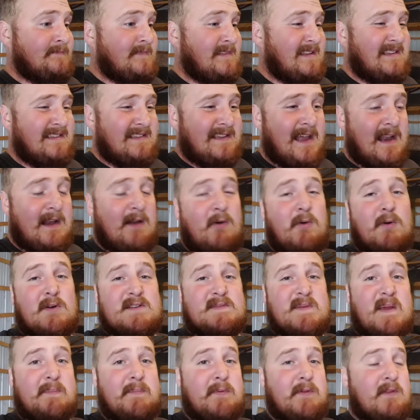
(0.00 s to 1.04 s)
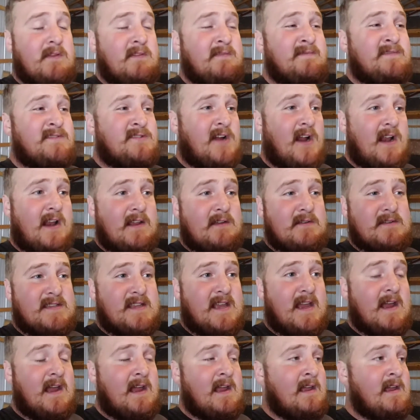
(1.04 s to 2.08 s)
A lot of horse people try to use
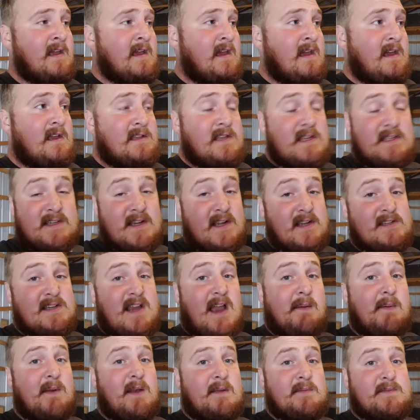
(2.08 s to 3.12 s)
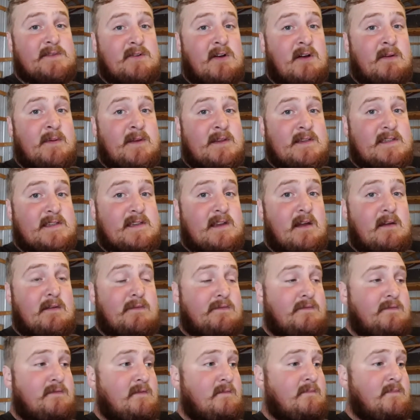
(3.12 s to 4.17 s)
that. Does a good job at absorbing
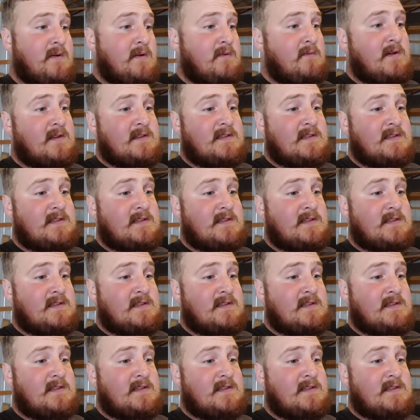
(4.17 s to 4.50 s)
stuff, but